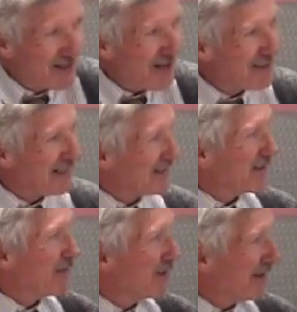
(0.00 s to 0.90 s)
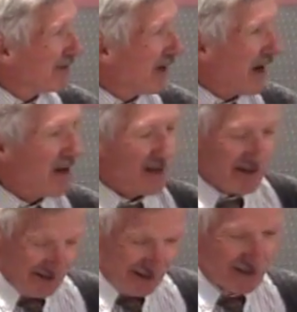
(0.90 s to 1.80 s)
I think is a
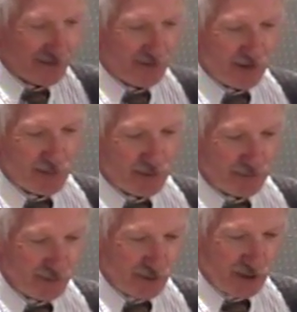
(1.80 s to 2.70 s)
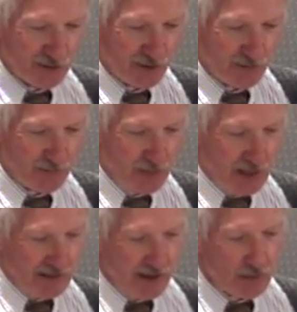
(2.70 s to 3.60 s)
very beautiful gesture.
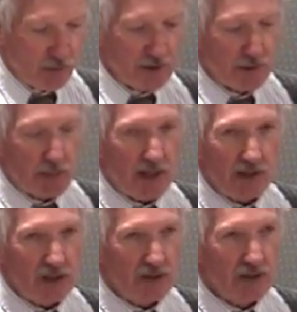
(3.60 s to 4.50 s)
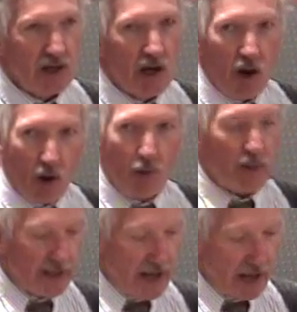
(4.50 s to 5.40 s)
In other words, the patients
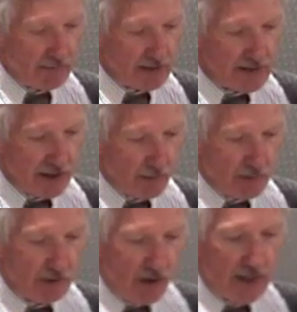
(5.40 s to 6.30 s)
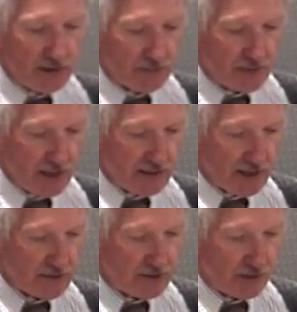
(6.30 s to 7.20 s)
already have in them the lines of sight
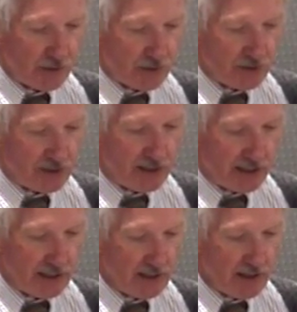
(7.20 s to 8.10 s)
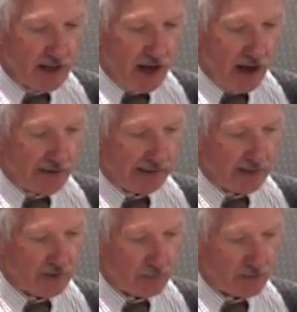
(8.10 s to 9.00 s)
necessary to see how they get
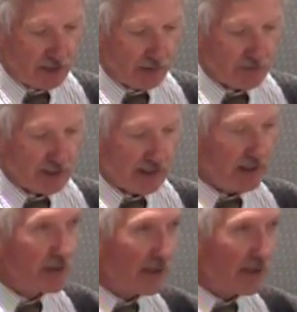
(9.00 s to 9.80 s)
themselves into